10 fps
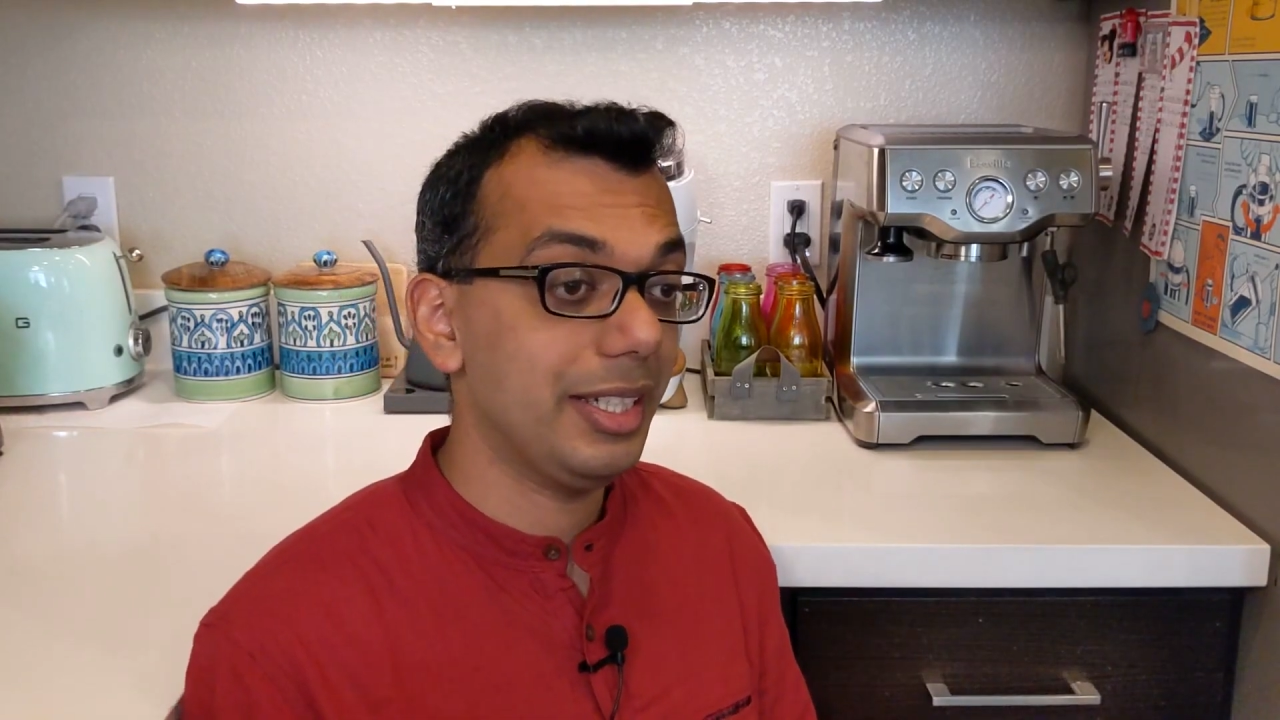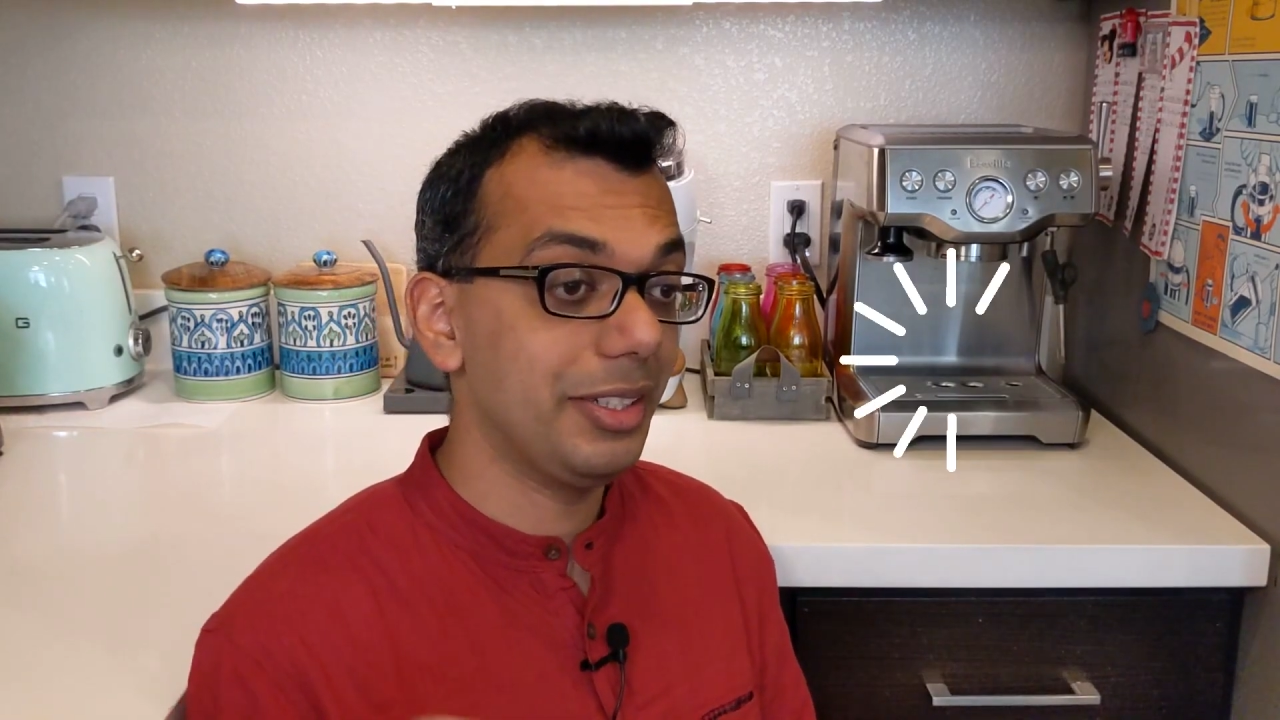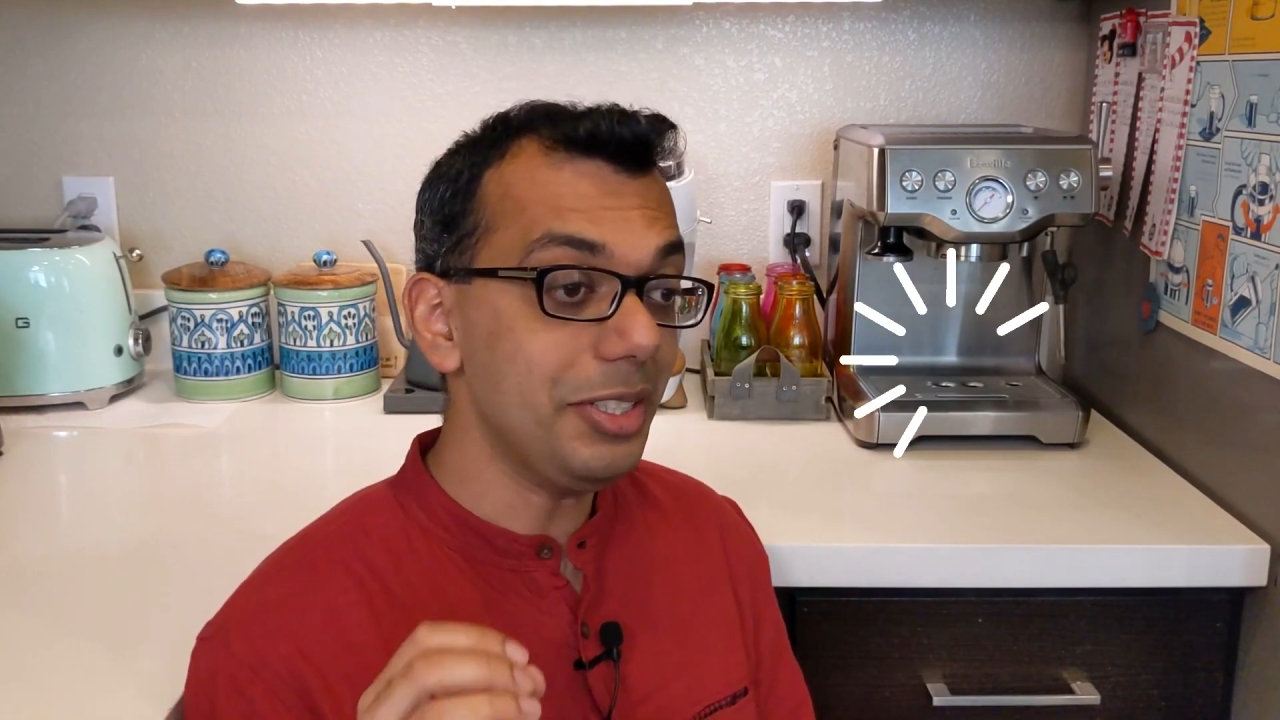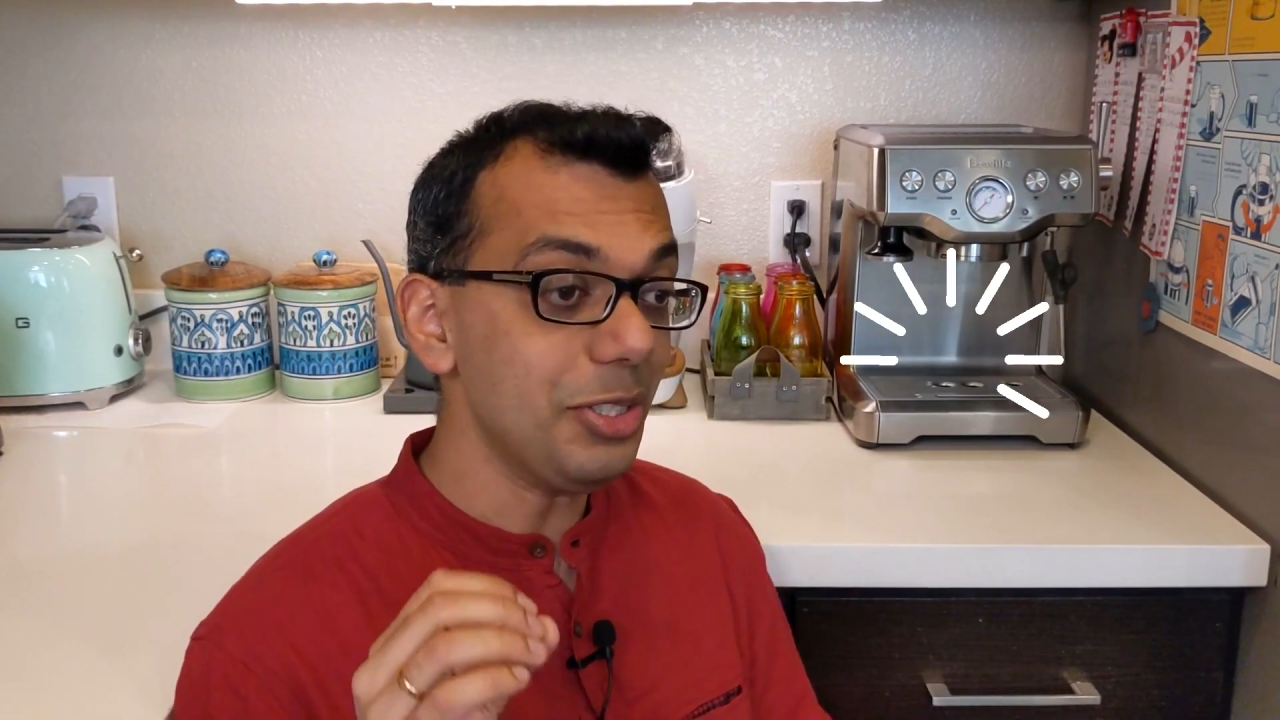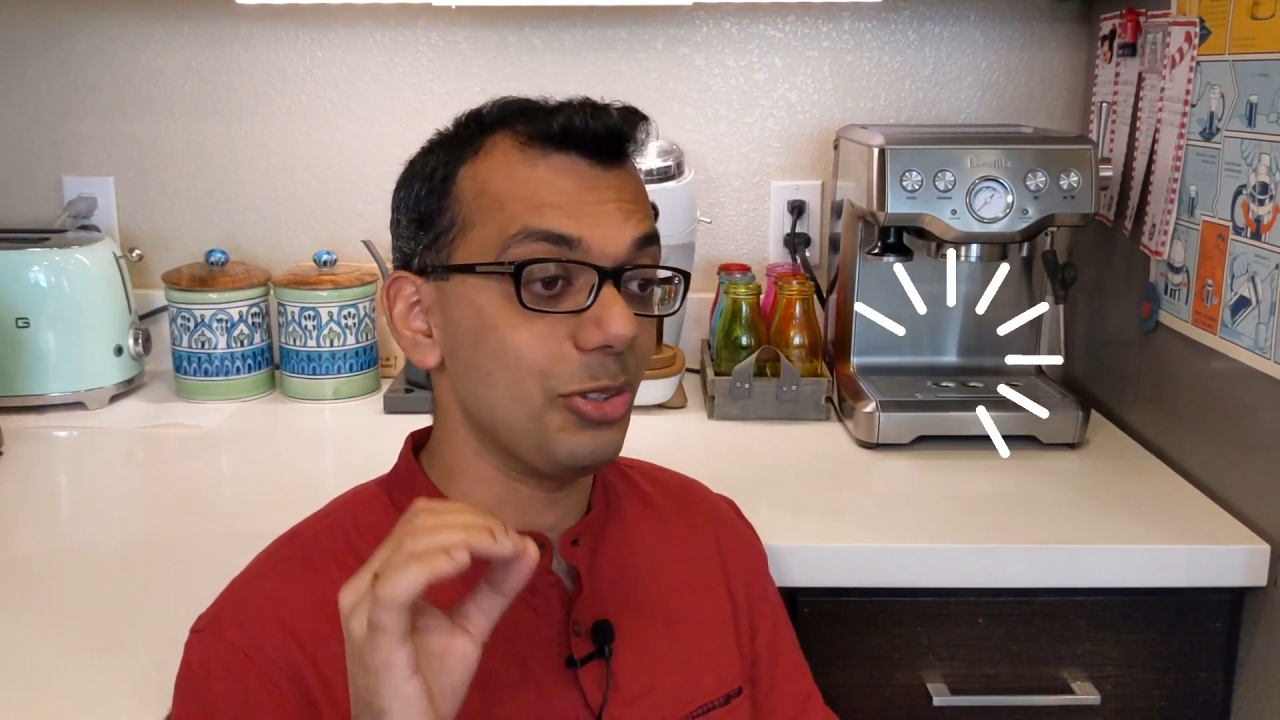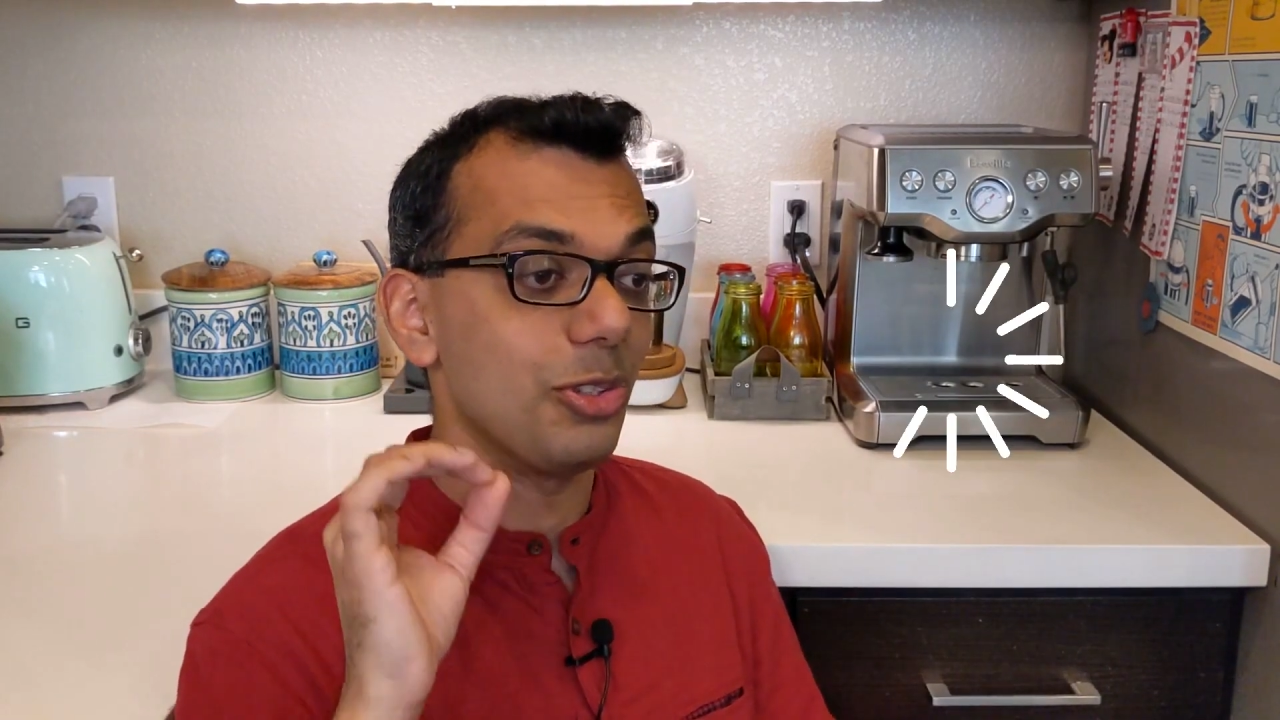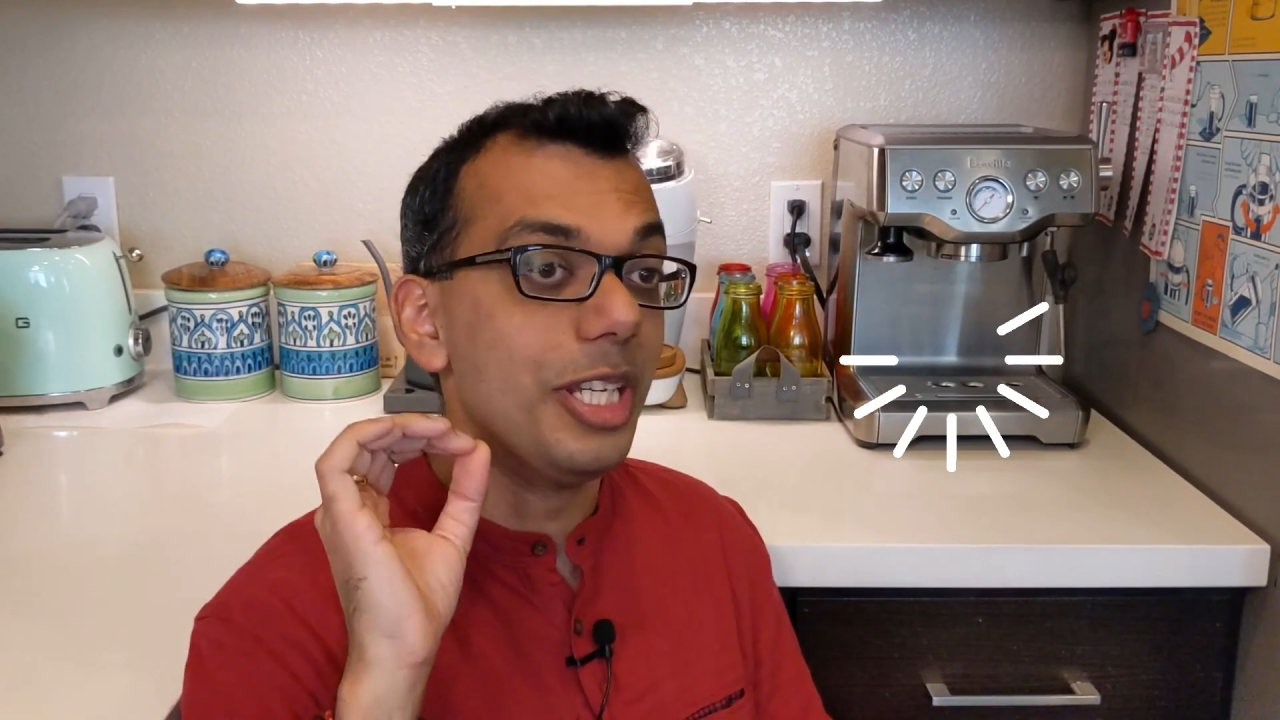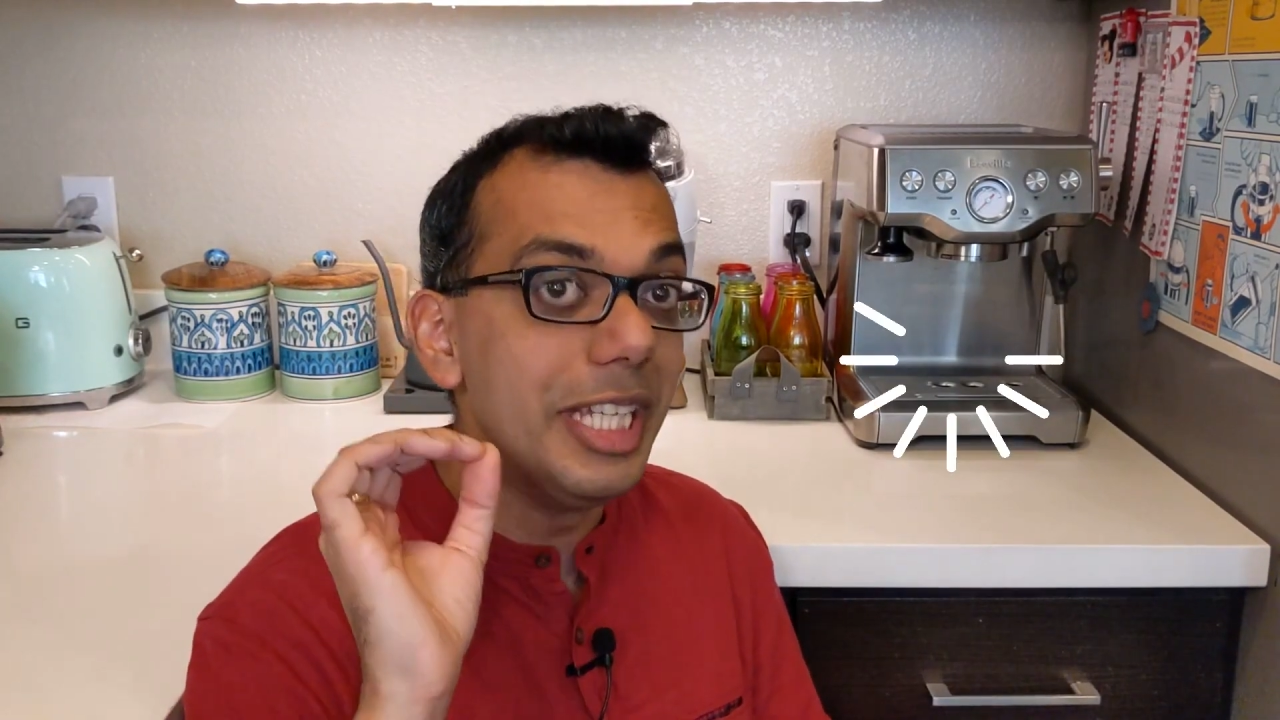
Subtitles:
This is